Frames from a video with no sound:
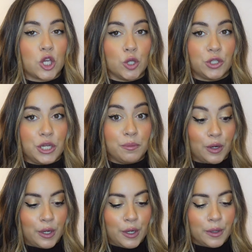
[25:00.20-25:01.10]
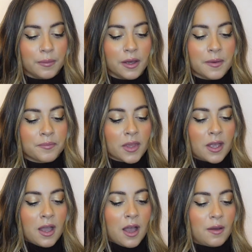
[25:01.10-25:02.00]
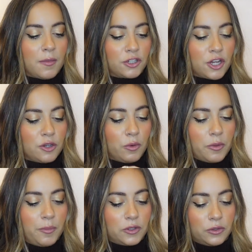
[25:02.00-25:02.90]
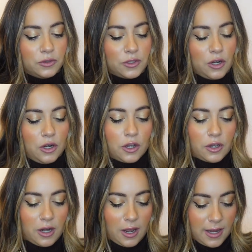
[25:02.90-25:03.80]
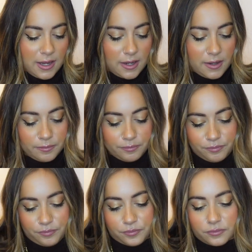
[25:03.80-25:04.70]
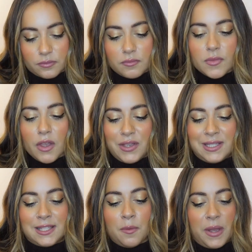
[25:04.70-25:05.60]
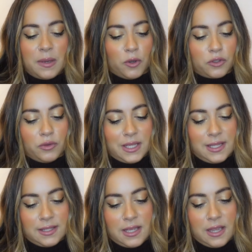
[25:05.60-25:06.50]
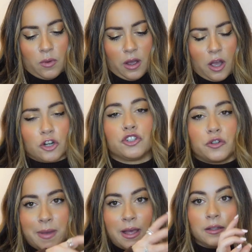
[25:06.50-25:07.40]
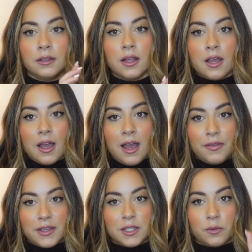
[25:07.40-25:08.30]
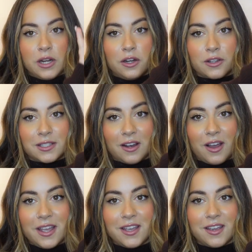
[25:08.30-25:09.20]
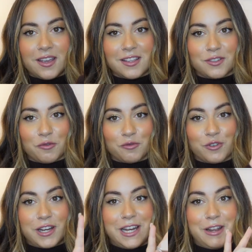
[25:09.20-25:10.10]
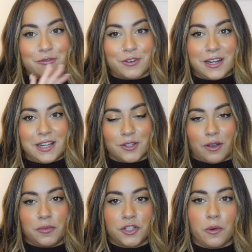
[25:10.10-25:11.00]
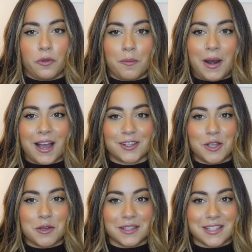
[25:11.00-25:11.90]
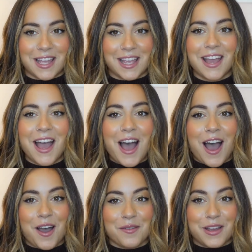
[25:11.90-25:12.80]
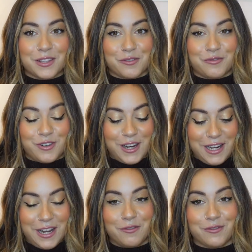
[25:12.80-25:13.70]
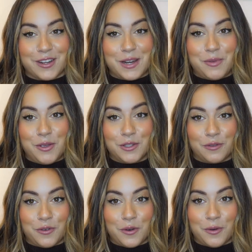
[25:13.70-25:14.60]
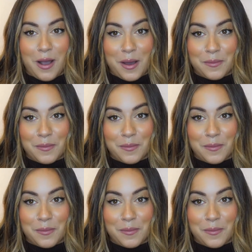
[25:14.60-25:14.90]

Gucci Bloom. I'll show you what the bottles look like. This is the big bottle. This is the 100 ml, and this is what it looks like. It's a really, so I'll show you on the black so you can see. It's really beautiful,